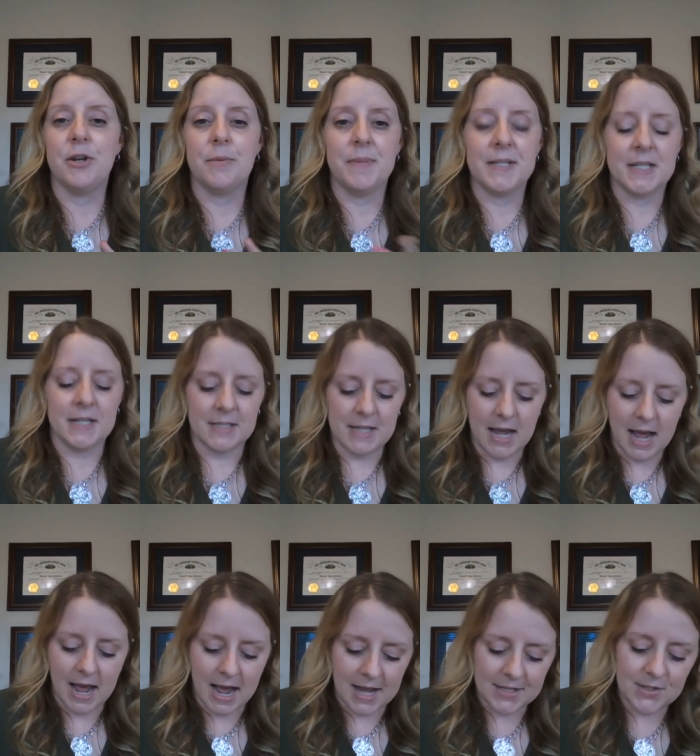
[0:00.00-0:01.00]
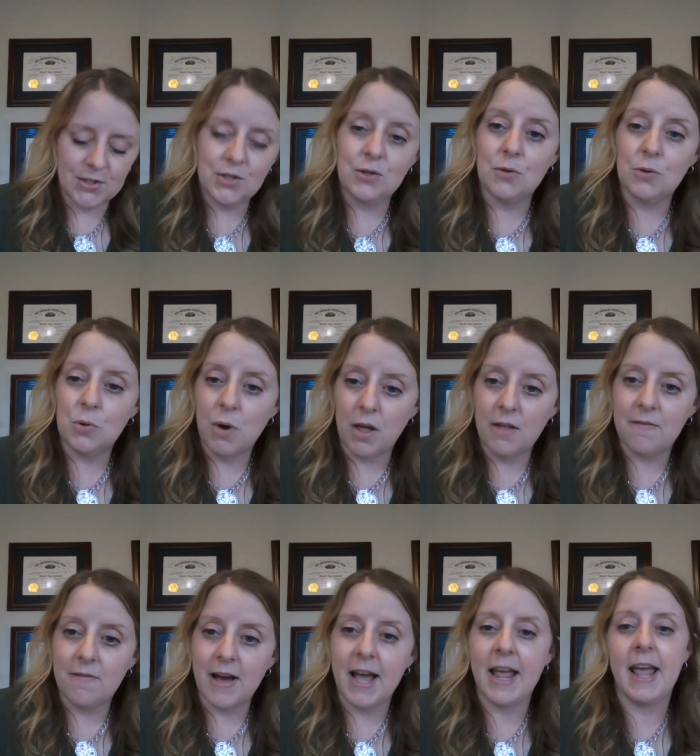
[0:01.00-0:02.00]
Your business has to
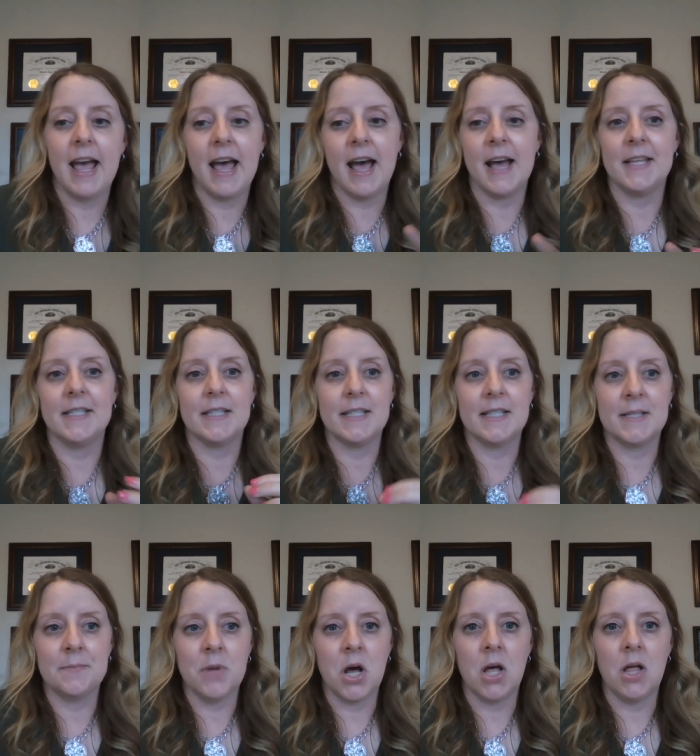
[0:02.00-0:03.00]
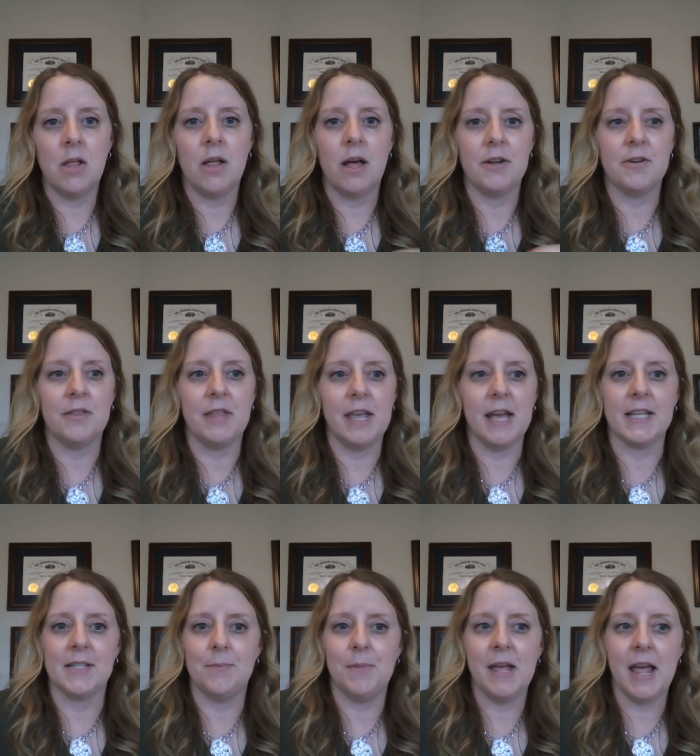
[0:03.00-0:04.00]
qualify as small under the
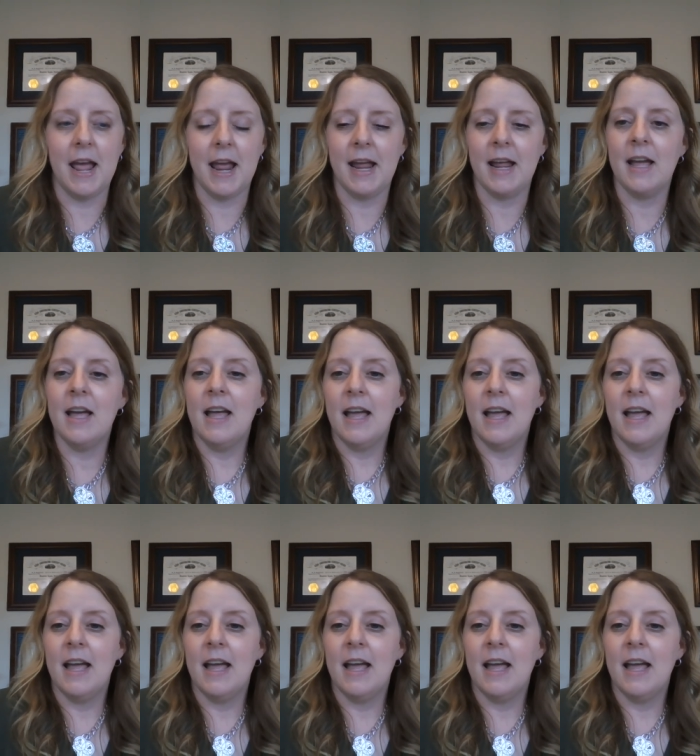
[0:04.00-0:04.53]
SBA,